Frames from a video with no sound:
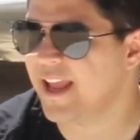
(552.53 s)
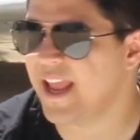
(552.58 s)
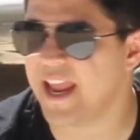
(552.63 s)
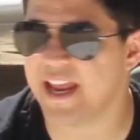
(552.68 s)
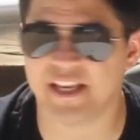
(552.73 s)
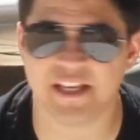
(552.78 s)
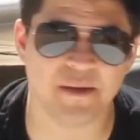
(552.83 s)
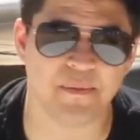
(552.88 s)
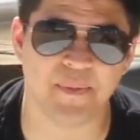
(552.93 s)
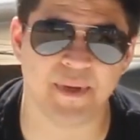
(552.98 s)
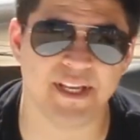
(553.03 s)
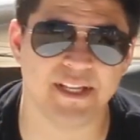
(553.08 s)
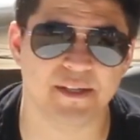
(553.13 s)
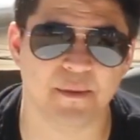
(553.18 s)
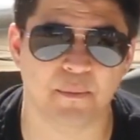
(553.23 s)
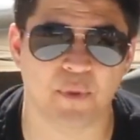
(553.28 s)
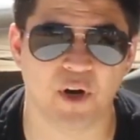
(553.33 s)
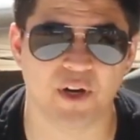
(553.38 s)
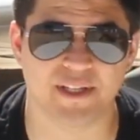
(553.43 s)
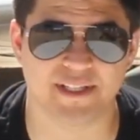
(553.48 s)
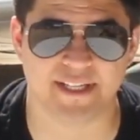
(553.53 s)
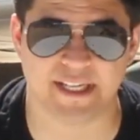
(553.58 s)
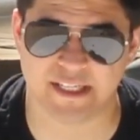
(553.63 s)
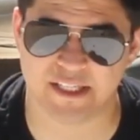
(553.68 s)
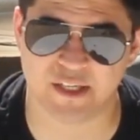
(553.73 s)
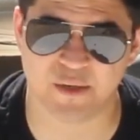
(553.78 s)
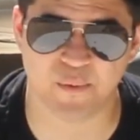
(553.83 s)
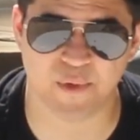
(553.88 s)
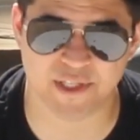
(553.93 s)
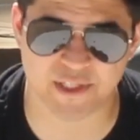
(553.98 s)
ATP is a Part
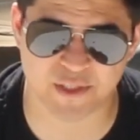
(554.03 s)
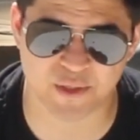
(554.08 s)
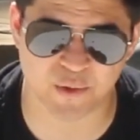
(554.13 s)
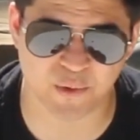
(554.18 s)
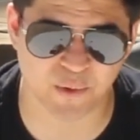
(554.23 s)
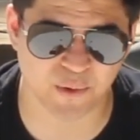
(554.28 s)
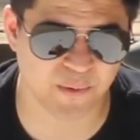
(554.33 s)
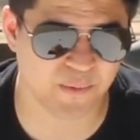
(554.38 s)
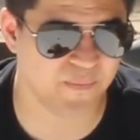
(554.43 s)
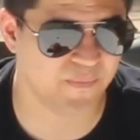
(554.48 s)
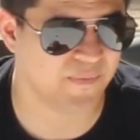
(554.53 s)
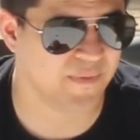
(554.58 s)
61 school,